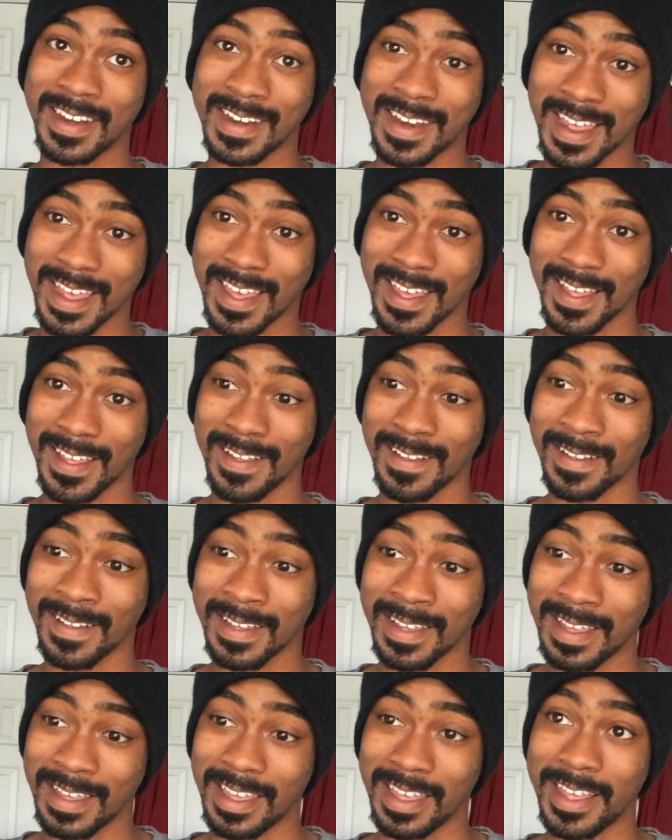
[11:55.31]

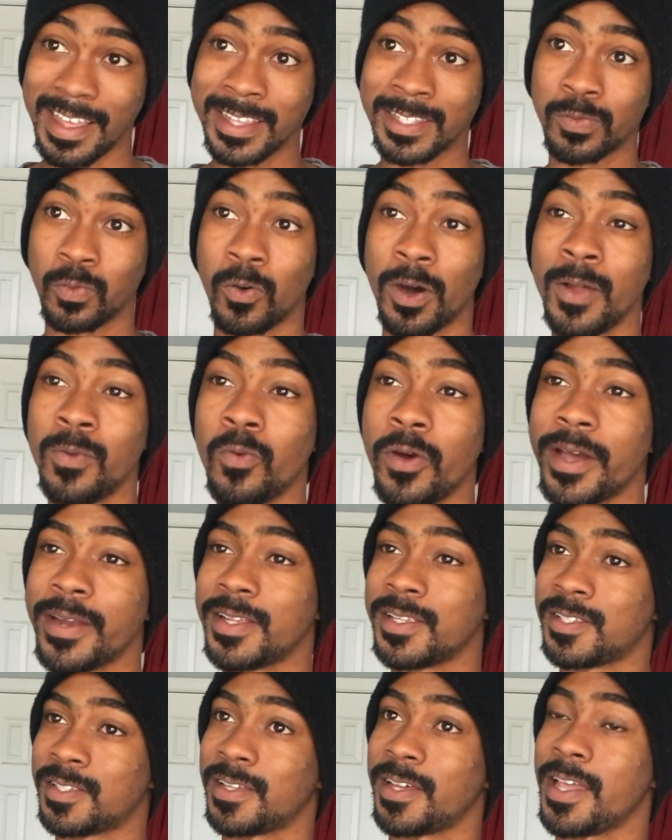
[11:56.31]
Now, it's one way
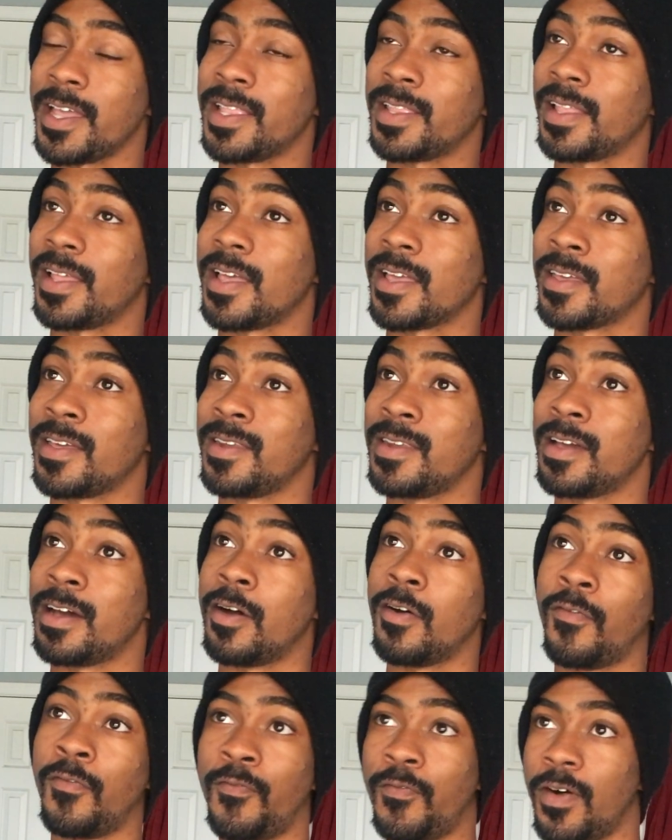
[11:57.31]
to say, like, you
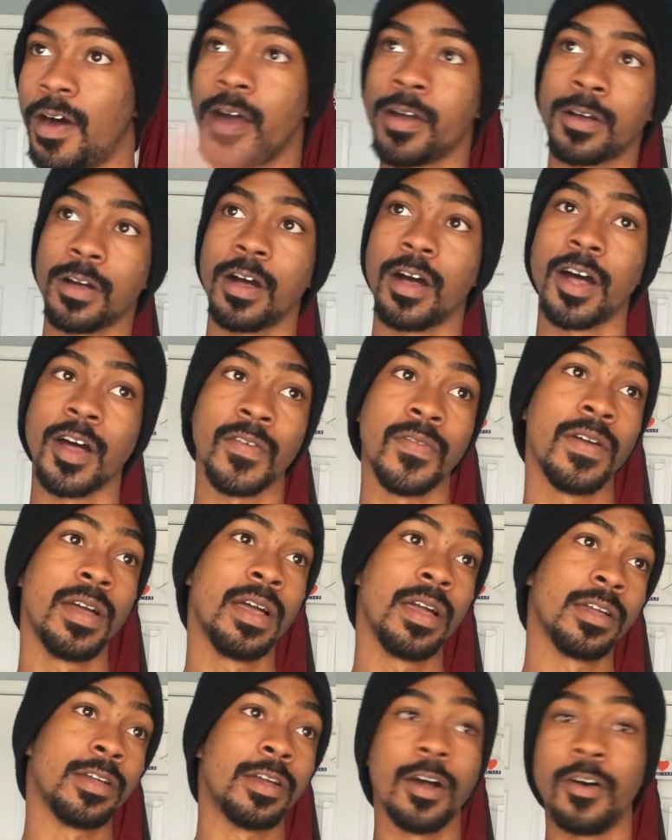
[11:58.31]
know, fuck off,
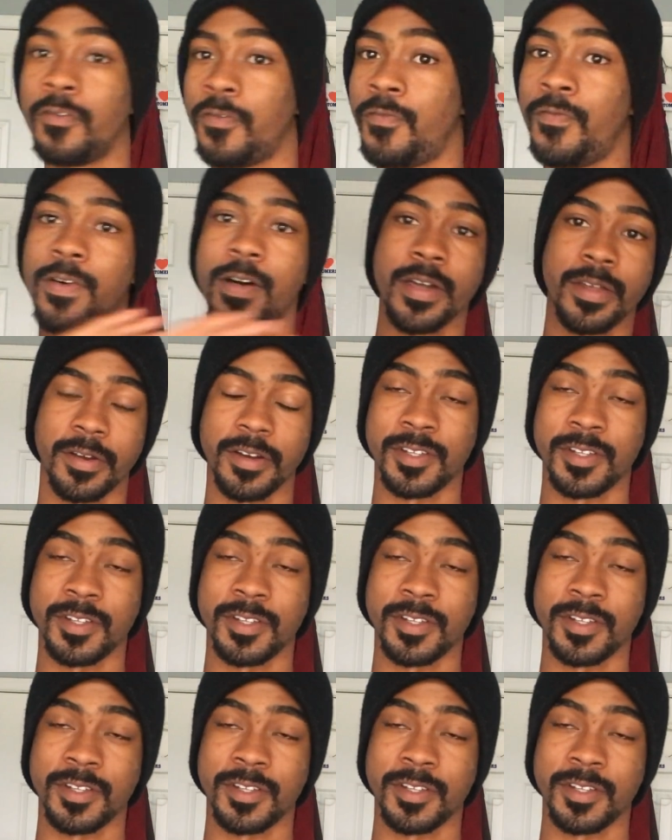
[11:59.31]
go fuck